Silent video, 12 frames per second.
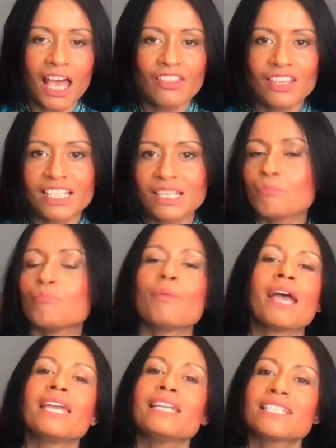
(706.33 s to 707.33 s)
this
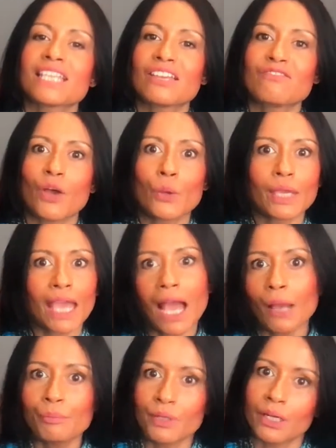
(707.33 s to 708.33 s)
amazing
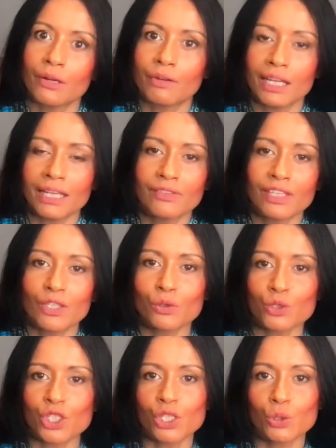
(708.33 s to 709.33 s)
vocabulary that your
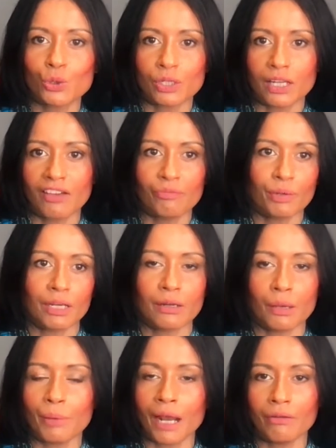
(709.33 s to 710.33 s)
children have been
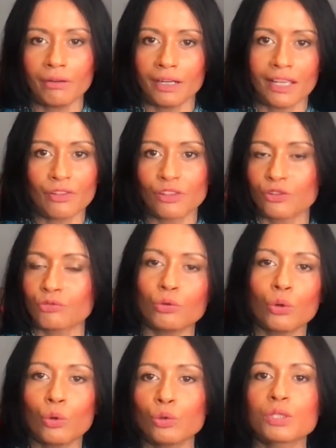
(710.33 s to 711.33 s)
apparently
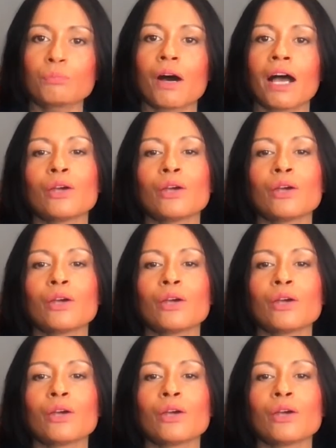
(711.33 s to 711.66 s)
enthralled by,